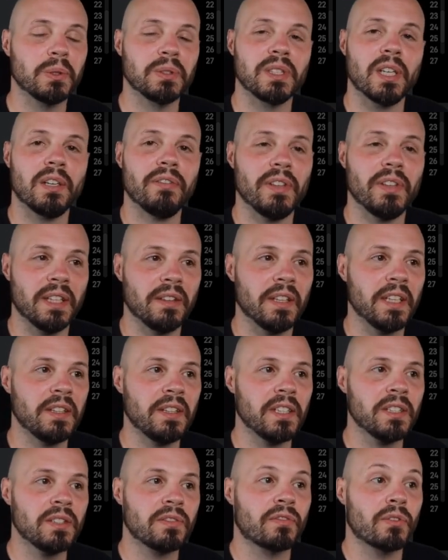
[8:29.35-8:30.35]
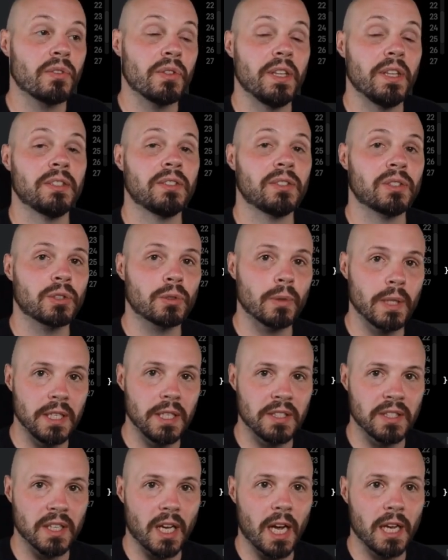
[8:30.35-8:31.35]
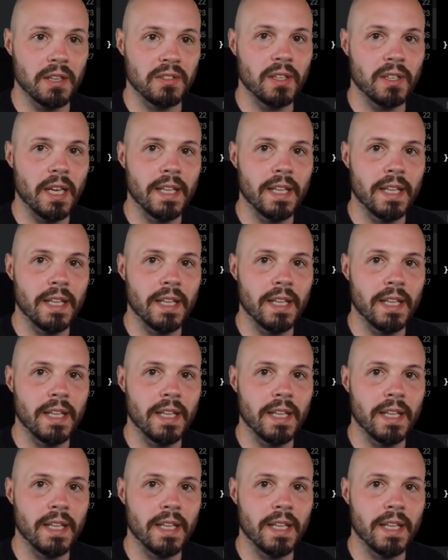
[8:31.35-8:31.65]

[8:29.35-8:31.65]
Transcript: stuff in like this for this screen size.